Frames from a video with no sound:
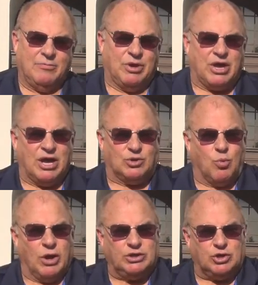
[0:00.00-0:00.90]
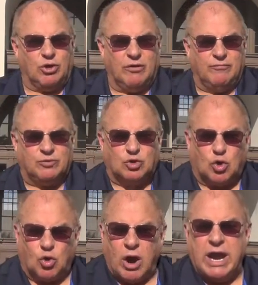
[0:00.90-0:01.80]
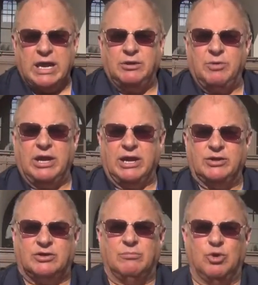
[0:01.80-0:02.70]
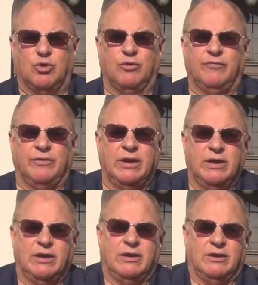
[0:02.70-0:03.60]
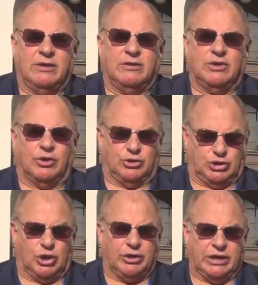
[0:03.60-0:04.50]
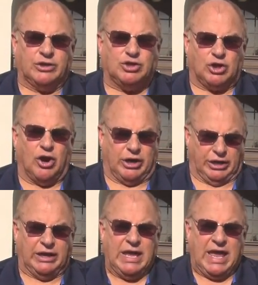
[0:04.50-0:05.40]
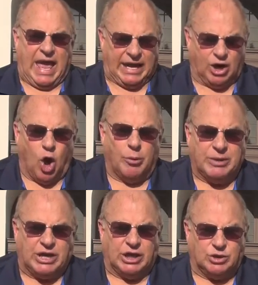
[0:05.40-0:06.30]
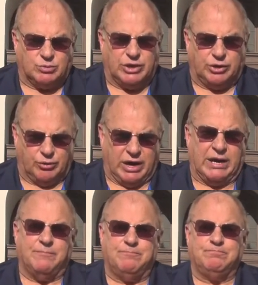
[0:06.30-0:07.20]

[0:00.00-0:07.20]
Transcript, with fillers: Because once your train begins to move, your journey is started, and it all begins with a dream.